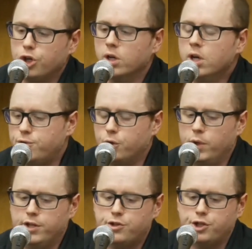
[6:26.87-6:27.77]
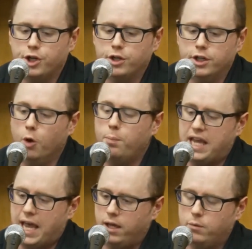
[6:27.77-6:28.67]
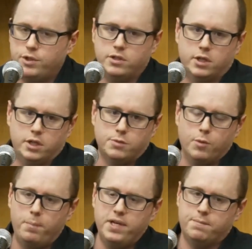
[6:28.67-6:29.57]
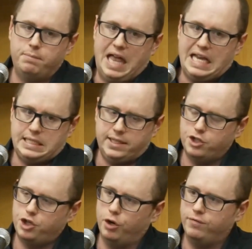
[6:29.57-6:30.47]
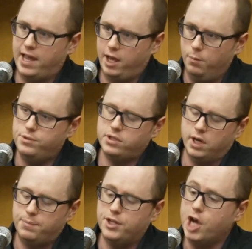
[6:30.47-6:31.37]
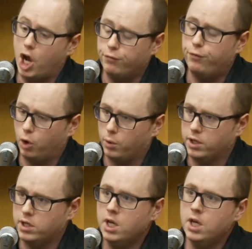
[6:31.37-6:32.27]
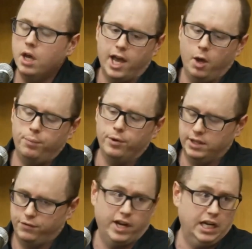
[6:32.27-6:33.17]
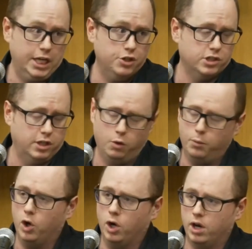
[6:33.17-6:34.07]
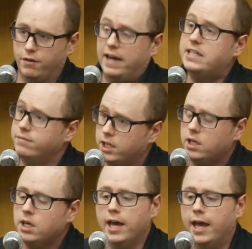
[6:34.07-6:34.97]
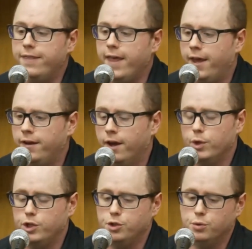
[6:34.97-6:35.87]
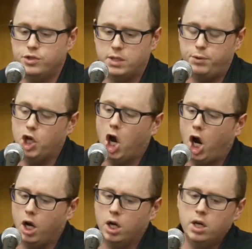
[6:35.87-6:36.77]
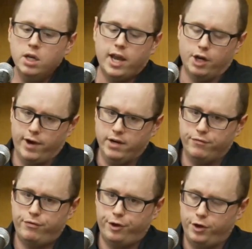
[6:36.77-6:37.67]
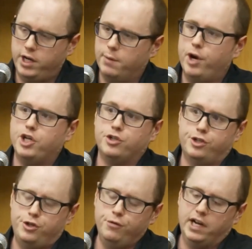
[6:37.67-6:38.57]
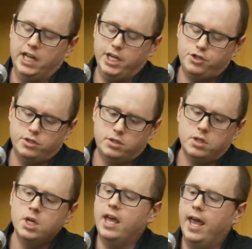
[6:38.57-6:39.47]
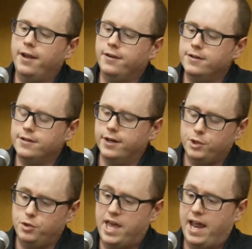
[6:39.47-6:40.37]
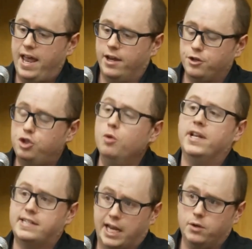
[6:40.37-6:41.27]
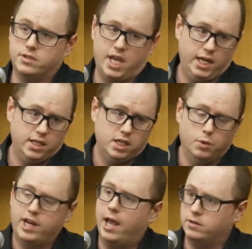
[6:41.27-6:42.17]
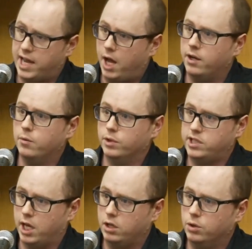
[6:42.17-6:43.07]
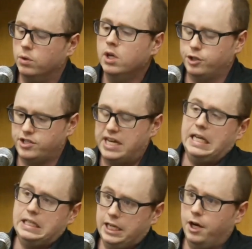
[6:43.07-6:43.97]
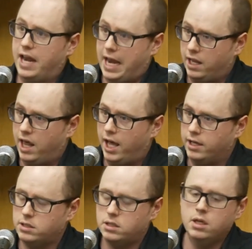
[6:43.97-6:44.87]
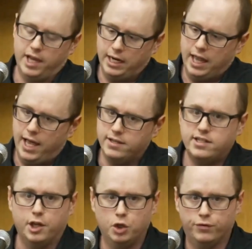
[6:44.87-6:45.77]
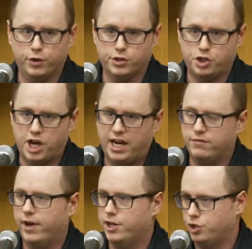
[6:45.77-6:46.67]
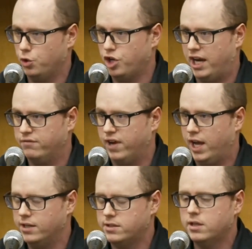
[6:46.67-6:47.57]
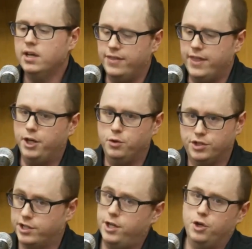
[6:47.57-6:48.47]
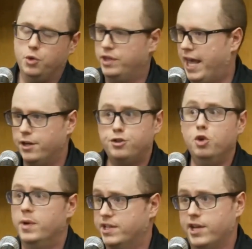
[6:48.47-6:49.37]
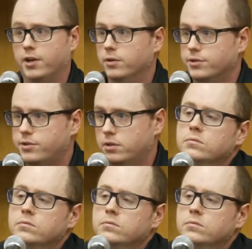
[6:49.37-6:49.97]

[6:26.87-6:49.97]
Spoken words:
Sure. So we insert an OPA, which is a small piece of plastic that's curved that helps keep the tongue forward to help deliver ventilations a little more effectively. And then we do CPR at a rate of 30 compressions to 2 ventilations. And we do that in 2-minute cycles. And the AED will count down and it will tell you to stand clear and analyze. We'll analyze, tell you if there's a shock advised, no shock advised. And then you just continue doing that in 2-minute cycles.